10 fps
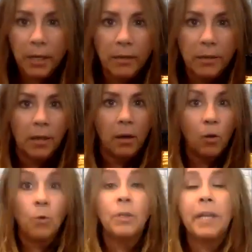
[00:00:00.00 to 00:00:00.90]
is a
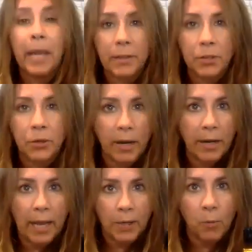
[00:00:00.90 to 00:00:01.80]
hula dancer on a
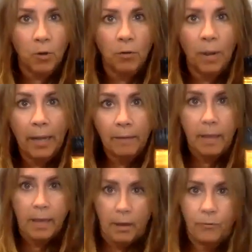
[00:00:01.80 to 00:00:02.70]
dashboard, right?
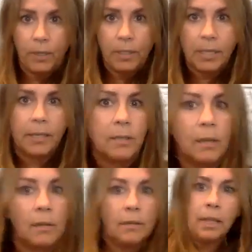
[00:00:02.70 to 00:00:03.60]
Feet stay
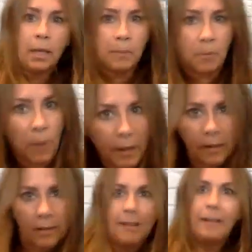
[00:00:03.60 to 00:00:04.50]
still and the hips
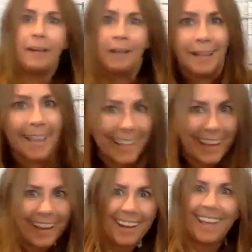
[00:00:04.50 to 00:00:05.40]
wiggle, like
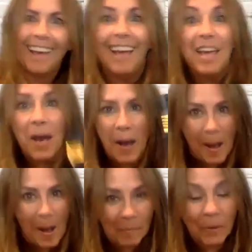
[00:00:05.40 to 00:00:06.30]
that. Yeah.
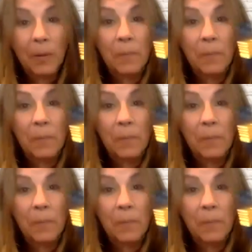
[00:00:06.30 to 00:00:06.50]
I'm going to